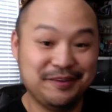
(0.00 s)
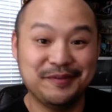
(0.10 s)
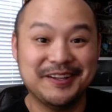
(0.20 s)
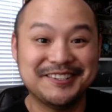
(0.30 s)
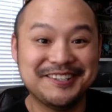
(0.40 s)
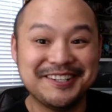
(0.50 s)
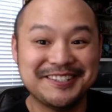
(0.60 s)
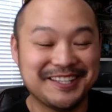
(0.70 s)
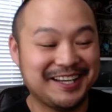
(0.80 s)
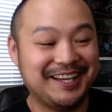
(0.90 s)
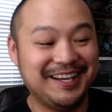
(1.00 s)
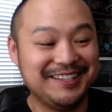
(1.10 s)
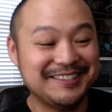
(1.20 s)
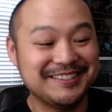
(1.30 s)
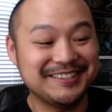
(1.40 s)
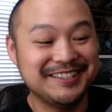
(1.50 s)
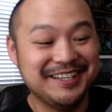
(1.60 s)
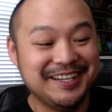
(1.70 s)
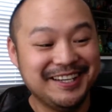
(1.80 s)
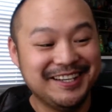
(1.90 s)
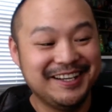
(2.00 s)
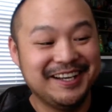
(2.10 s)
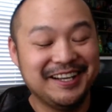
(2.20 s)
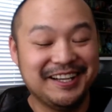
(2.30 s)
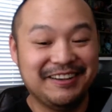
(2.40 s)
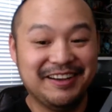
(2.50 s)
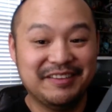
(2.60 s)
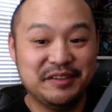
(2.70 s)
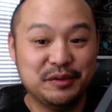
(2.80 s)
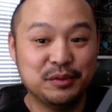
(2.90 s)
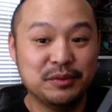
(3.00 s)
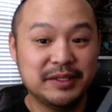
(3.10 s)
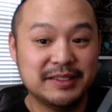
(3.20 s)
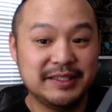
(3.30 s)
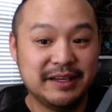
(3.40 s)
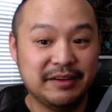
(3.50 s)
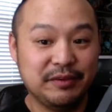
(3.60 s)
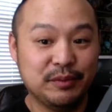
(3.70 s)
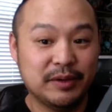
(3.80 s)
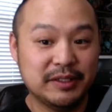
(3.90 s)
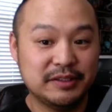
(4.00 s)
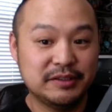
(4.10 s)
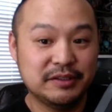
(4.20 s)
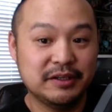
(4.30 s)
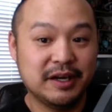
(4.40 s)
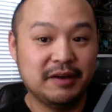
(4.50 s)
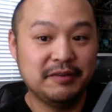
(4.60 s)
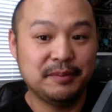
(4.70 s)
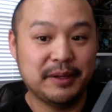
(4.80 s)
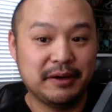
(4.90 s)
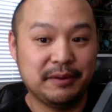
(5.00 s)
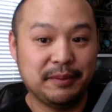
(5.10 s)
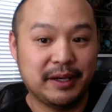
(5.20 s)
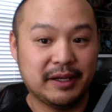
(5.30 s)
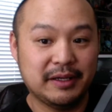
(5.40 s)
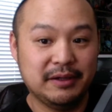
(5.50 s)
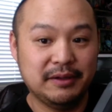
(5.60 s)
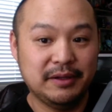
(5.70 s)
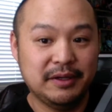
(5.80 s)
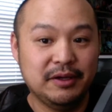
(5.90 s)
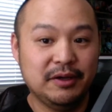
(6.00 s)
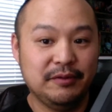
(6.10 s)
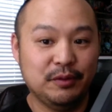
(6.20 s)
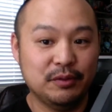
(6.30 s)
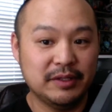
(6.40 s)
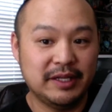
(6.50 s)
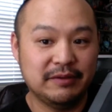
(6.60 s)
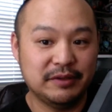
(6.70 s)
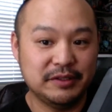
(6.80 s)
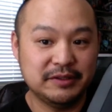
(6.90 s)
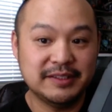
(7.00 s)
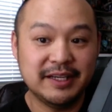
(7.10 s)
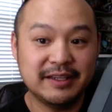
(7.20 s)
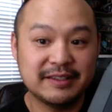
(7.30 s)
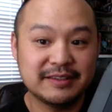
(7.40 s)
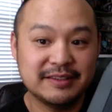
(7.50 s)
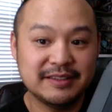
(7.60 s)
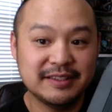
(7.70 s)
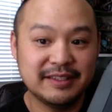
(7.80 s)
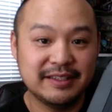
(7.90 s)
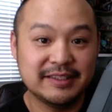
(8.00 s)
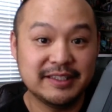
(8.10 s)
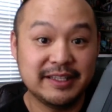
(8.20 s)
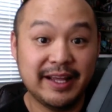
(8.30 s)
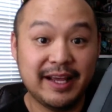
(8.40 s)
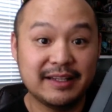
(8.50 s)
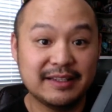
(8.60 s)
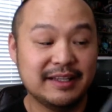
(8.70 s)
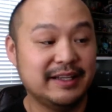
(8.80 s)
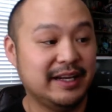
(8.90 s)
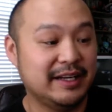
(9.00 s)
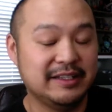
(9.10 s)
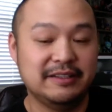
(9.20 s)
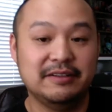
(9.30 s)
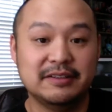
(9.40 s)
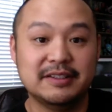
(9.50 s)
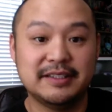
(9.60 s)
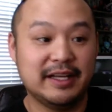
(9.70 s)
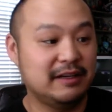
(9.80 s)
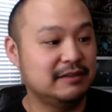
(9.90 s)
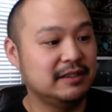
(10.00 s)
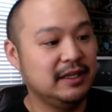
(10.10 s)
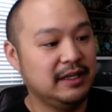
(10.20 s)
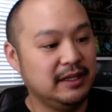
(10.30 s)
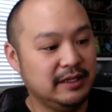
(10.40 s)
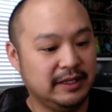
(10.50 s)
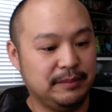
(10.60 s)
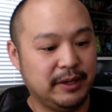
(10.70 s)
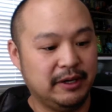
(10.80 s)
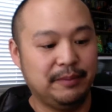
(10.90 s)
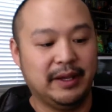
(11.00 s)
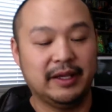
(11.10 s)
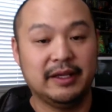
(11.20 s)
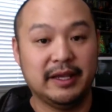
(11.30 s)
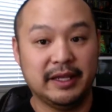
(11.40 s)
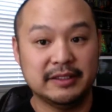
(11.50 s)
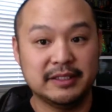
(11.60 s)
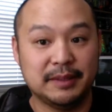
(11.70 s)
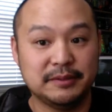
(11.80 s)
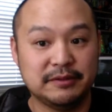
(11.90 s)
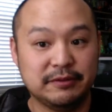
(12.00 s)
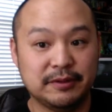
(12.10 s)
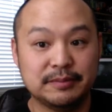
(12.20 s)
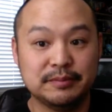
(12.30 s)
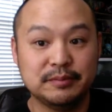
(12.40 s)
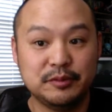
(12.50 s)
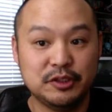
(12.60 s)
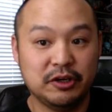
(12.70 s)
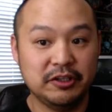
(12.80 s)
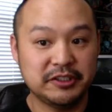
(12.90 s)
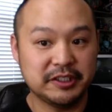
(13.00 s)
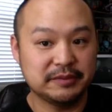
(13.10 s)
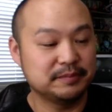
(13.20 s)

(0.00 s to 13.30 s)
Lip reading: from the instructions like I had to, you have to hold this down if you want to turn off the battery pack. If you hold it down for 2 seconds, you see that, and that actually turns down the battery pack and stops it from charging.